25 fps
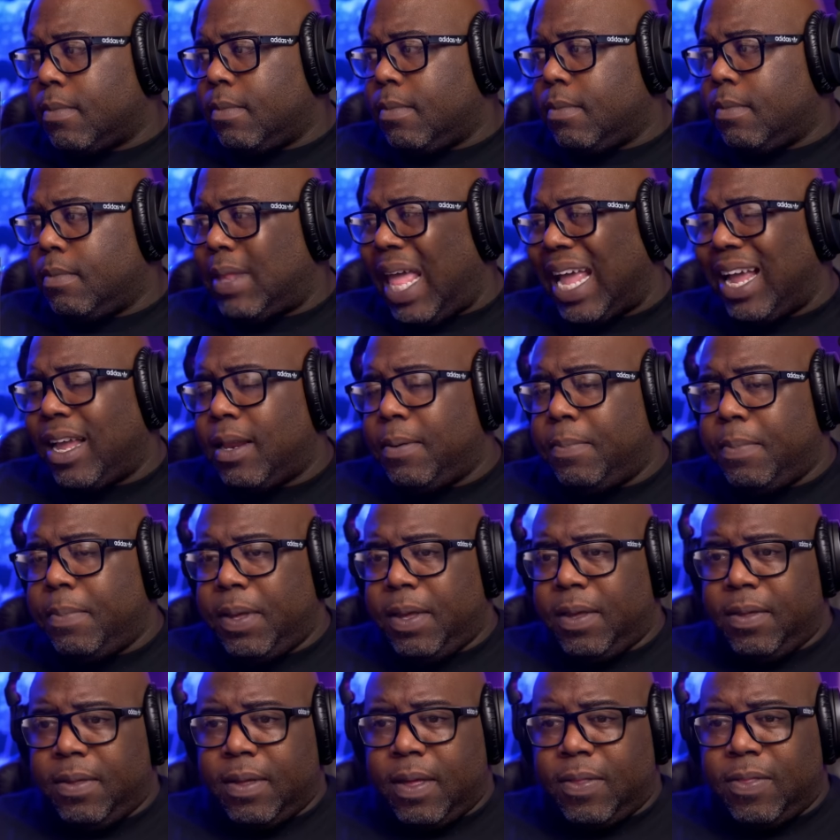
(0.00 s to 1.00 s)
That could
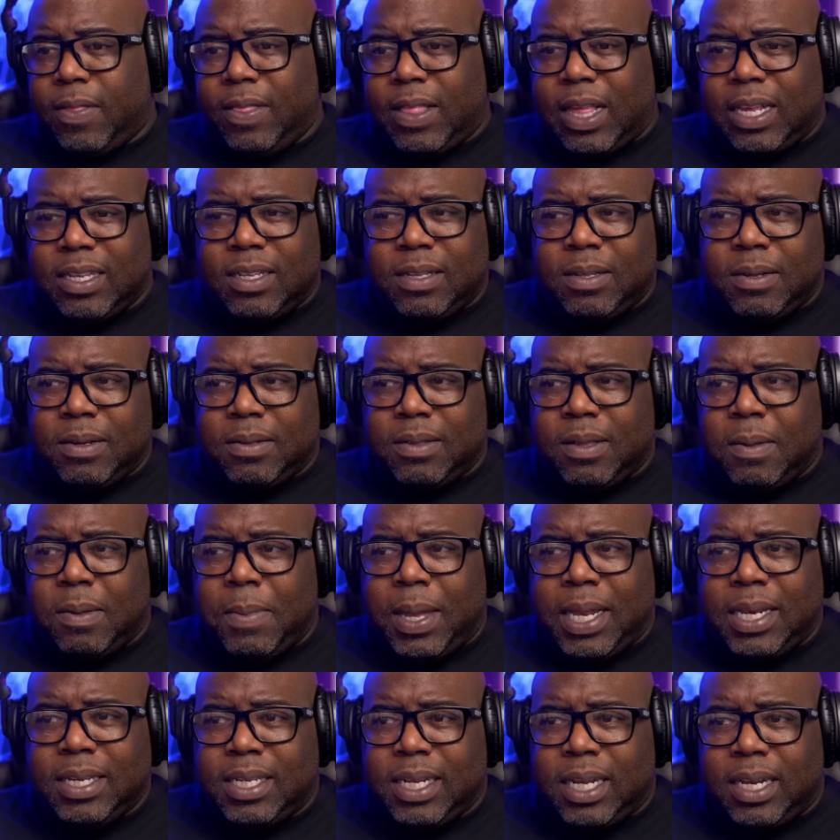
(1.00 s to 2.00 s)
be, I think that's the
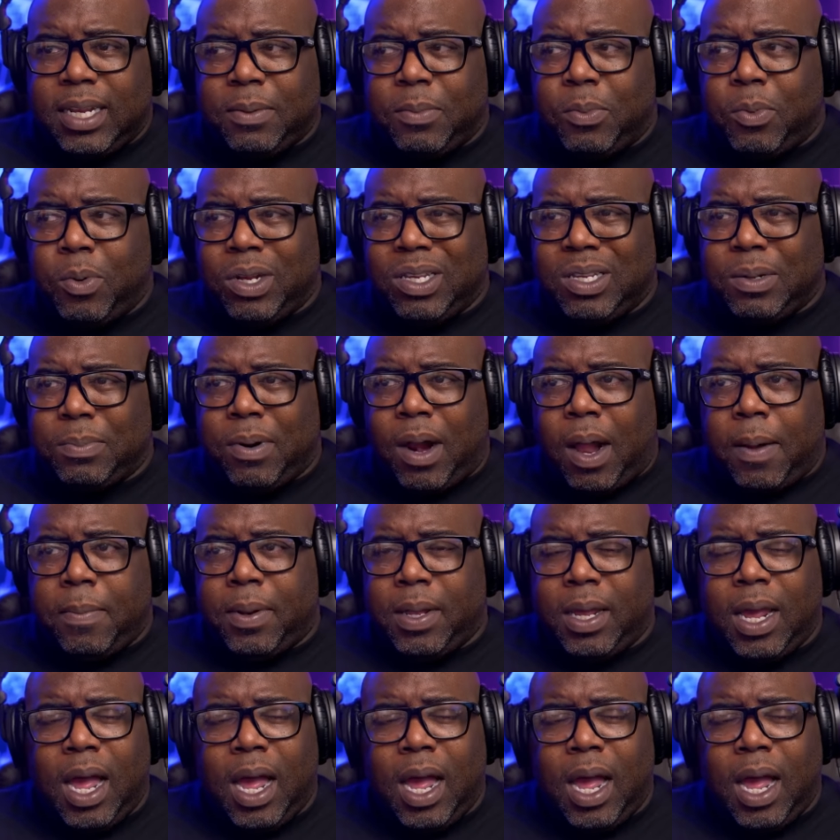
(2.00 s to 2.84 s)
main selling point to probably a